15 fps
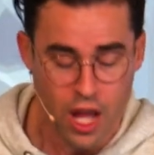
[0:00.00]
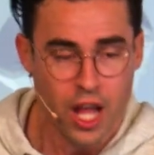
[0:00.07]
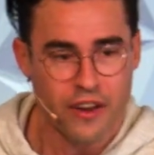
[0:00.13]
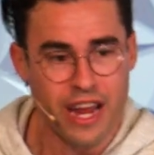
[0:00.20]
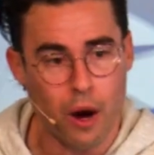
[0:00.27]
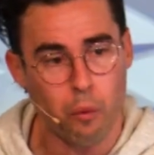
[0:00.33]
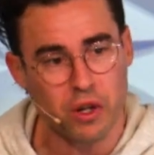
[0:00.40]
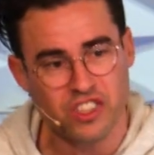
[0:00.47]

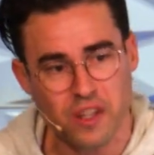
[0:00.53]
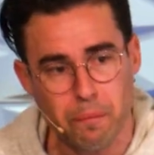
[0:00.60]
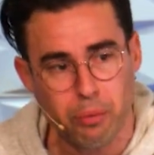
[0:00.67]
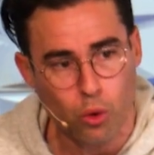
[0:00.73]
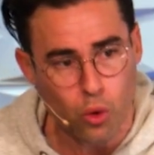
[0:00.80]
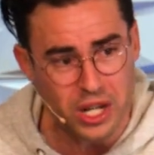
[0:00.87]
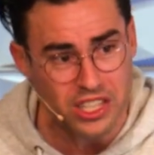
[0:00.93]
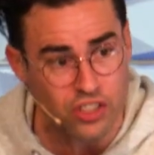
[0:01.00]
Now, what's
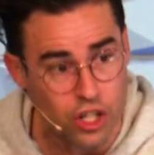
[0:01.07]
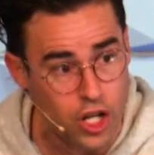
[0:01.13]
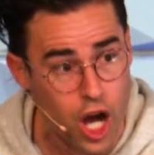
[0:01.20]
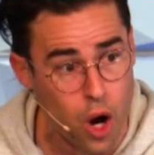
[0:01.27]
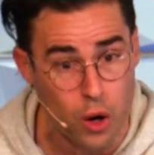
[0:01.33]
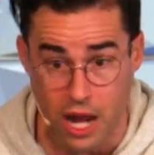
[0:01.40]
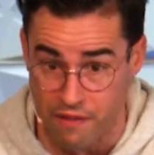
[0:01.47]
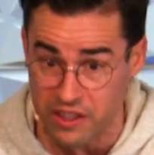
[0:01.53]
important to
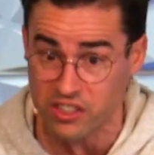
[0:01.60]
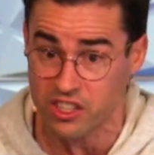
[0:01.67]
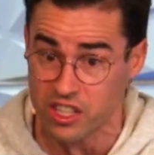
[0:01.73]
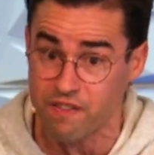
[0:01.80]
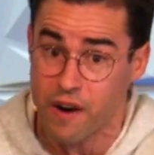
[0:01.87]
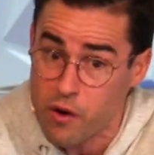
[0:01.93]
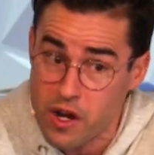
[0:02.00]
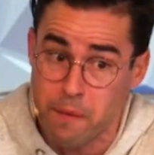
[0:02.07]
know, and this is
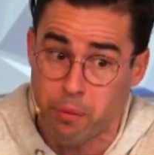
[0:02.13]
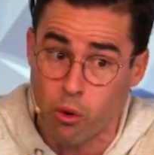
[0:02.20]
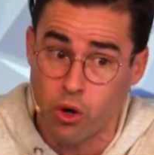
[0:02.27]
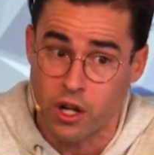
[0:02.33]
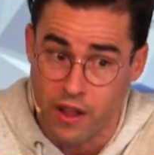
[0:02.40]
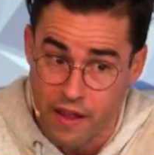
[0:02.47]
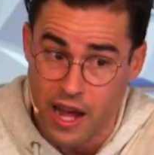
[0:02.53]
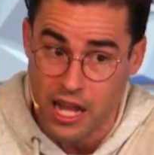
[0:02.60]
very
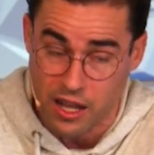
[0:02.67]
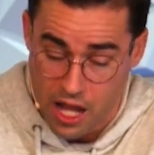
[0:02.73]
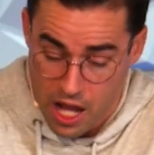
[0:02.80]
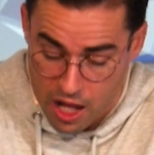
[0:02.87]
important, I,